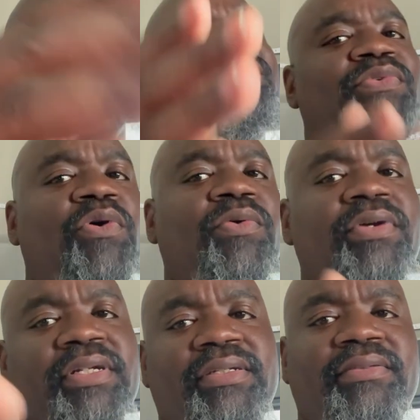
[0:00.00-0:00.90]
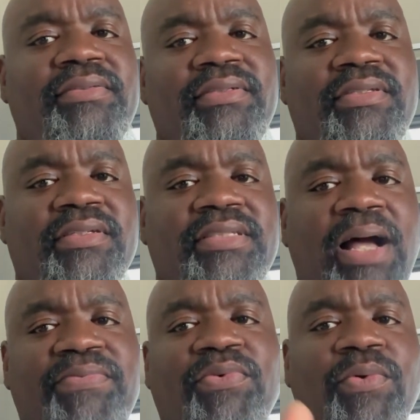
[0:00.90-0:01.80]
forward and to
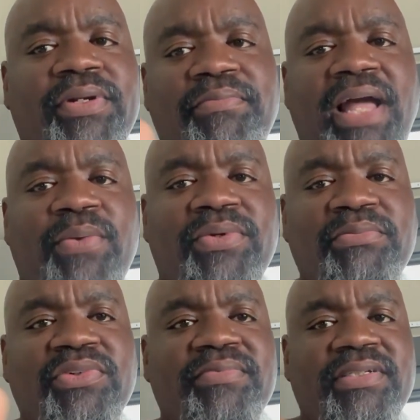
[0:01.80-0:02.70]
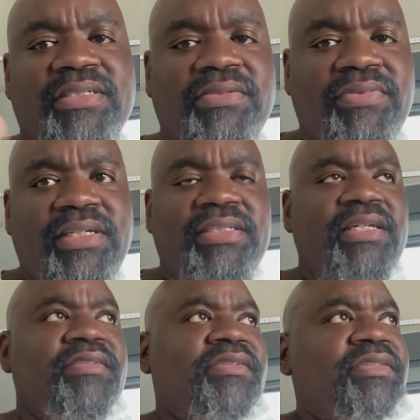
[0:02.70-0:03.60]
stop forward and backward movement and stuff like
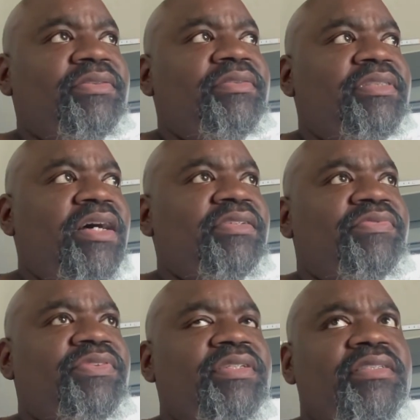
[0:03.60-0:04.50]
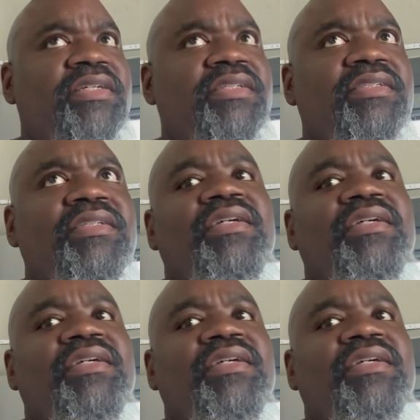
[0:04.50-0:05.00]
that. So that was the first test.